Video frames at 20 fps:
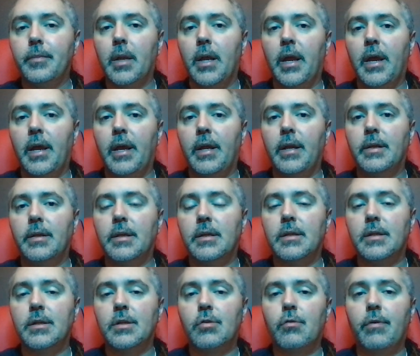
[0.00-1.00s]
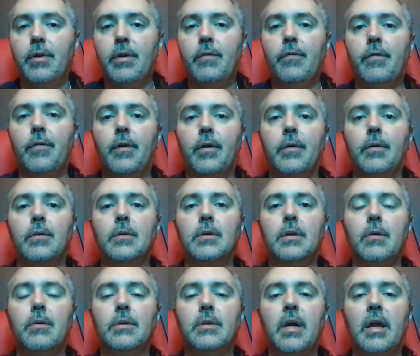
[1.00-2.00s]
And since the screen froze, I
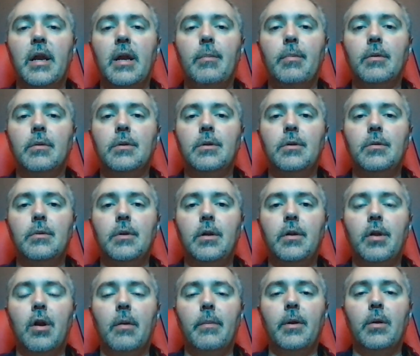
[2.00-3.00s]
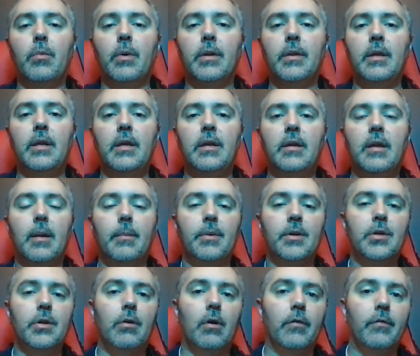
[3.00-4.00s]
was not able to determine what the
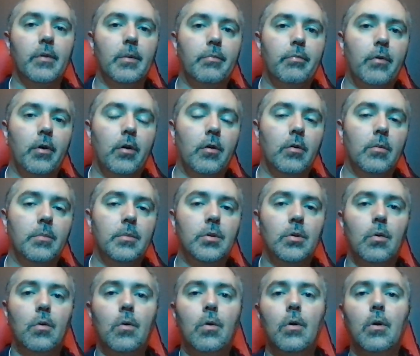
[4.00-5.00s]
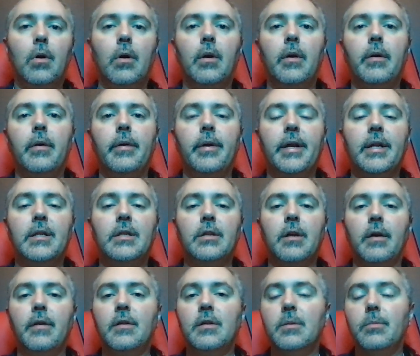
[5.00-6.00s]
temperature of the probes or
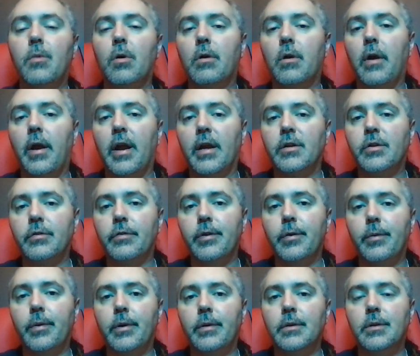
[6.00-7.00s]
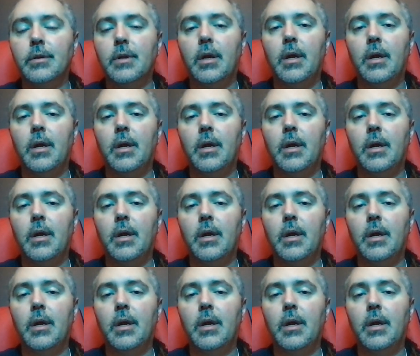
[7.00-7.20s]
inside the smoker actually was.